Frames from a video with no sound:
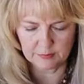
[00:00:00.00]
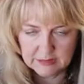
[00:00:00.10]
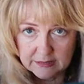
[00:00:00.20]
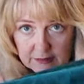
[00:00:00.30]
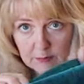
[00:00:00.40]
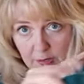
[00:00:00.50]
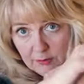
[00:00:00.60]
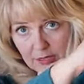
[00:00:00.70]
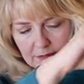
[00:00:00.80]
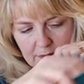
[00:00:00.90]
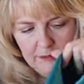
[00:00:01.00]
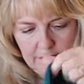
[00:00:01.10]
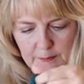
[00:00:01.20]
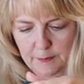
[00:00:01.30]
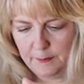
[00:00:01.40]
This is my right
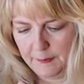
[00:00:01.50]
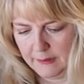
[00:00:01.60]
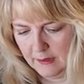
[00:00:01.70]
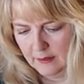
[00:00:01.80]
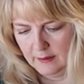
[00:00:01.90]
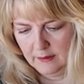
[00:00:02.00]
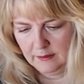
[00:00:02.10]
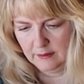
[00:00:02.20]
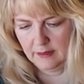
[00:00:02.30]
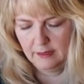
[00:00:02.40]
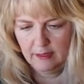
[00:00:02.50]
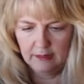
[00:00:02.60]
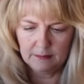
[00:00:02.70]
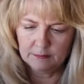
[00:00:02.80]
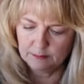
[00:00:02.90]
side.
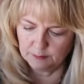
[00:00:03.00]
Okay.